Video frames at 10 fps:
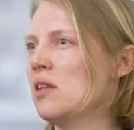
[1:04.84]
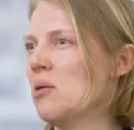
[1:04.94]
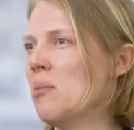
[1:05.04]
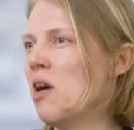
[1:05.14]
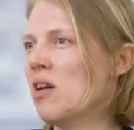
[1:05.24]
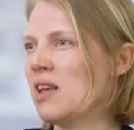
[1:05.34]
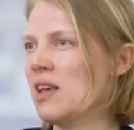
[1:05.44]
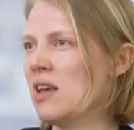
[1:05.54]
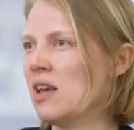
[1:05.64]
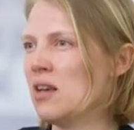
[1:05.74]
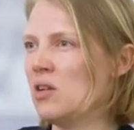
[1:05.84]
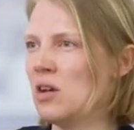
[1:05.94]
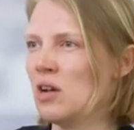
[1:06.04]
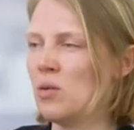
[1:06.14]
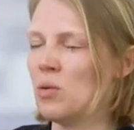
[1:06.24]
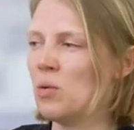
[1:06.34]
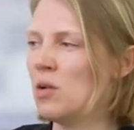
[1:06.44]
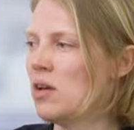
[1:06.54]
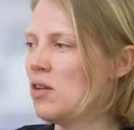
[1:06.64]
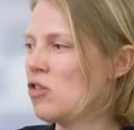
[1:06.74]
in the market, or
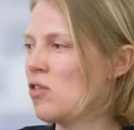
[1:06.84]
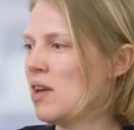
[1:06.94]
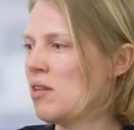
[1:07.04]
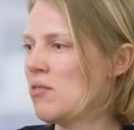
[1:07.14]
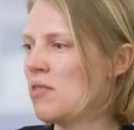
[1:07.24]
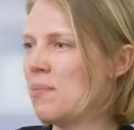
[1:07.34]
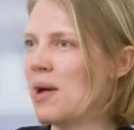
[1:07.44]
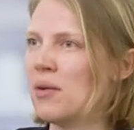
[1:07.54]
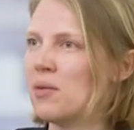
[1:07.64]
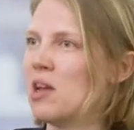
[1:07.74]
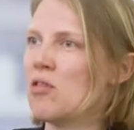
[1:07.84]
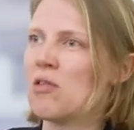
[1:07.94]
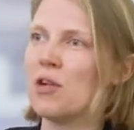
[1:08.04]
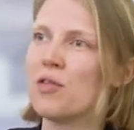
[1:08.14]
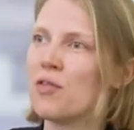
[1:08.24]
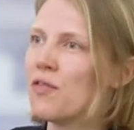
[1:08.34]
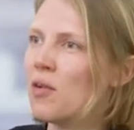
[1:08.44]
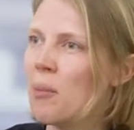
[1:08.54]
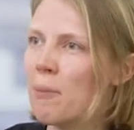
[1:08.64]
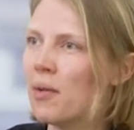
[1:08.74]
trade a rebounding growth
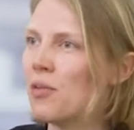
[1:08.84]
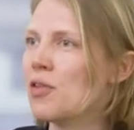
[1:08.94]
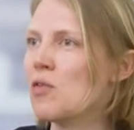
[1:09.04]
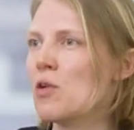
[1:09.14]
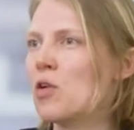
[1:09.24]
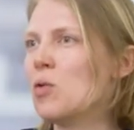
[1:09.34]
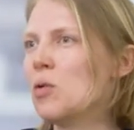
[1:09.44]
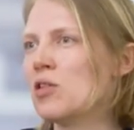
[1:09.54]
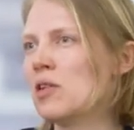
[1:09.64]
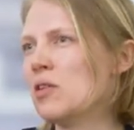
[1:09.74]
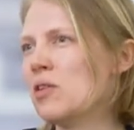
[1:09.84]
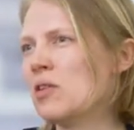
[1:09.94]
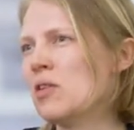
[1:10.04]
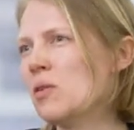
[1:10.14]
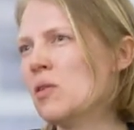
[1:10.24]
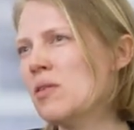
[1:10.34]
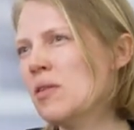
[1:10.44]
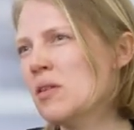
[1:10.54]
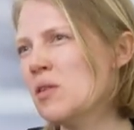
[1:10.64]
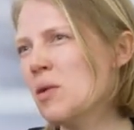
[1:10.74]
for a month or a quarter. It's not
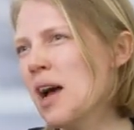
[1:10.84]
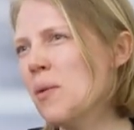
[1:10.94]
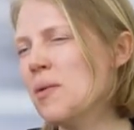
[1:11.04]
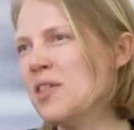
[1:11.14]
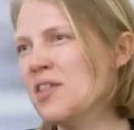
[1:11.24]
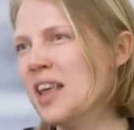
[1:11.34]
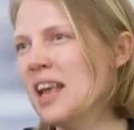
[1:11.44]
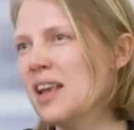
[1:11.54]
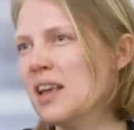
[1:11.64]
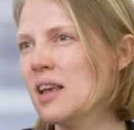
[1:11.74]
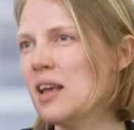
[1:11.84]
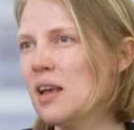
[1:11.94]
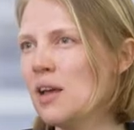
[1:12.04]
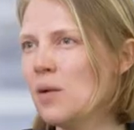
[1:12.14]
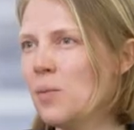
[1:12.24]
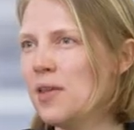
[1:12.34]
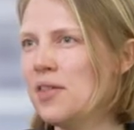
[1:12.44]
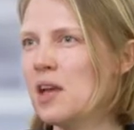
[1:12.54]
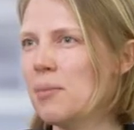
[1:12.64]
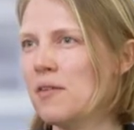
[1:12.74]
how we think. We
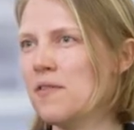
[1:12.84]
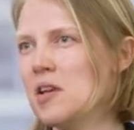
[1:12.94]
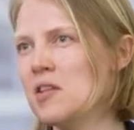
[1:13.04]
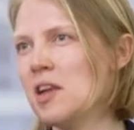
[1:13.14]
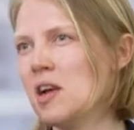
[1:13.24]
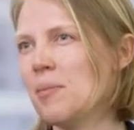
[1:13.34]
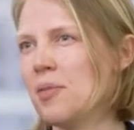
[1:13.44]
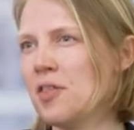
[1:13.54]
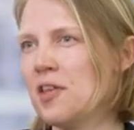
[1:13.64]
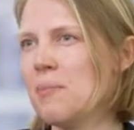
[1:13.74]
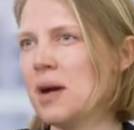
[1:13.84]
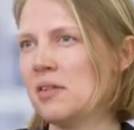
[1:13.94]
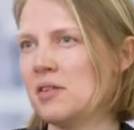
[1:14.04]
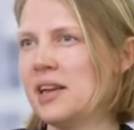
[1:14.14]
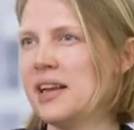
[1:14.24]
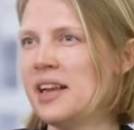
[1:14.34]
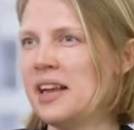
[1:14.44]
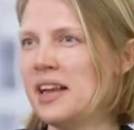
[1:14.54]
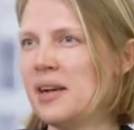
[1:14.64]
think about fixed income thematically.